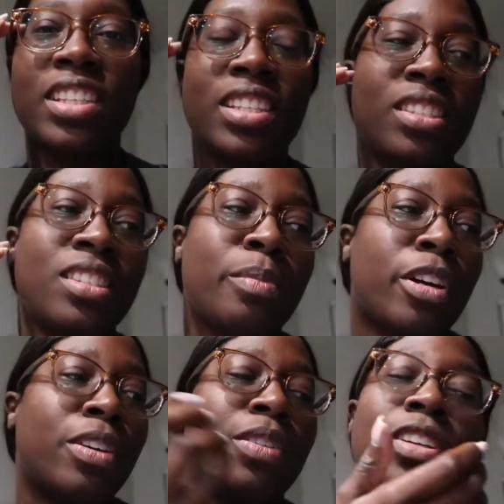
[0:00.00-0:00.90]
day is
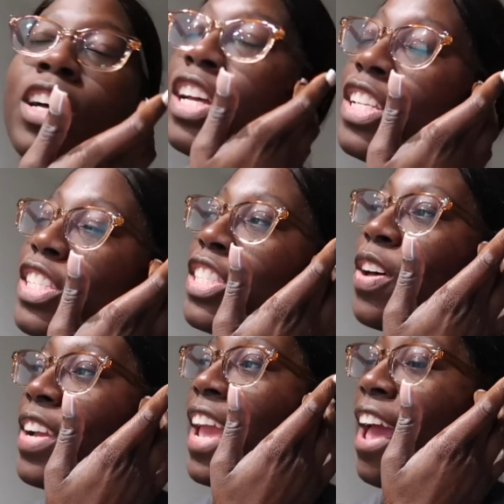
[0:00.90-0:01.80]
tomorrow. So
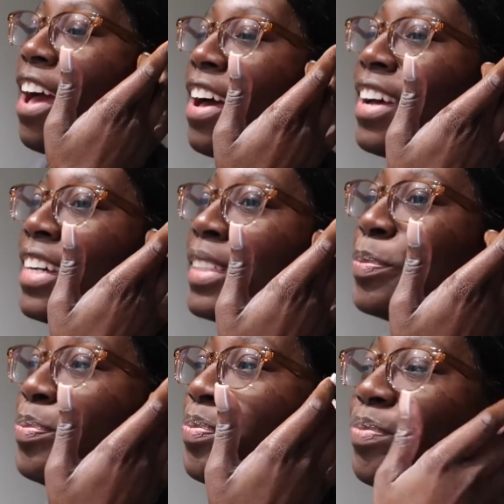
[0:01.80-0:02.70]
yeah,
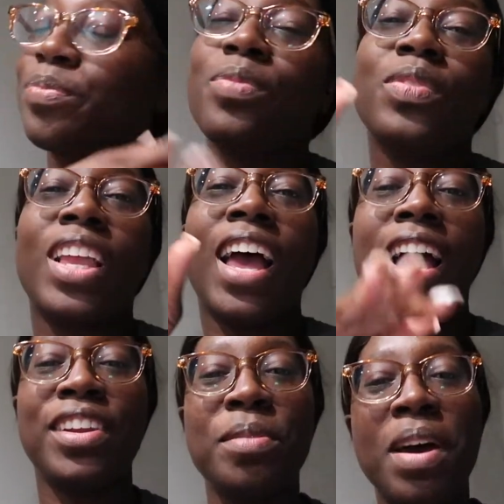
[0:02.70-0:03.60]

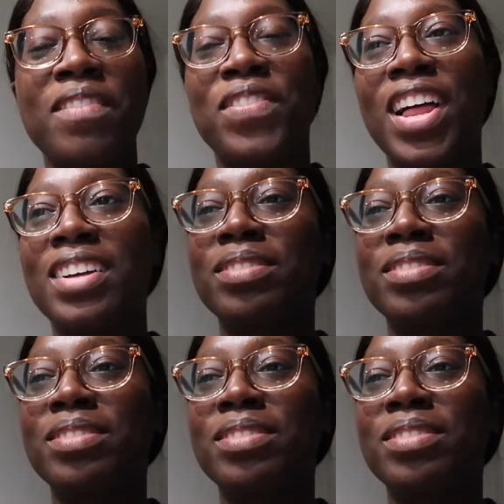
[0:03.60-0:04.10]
I know my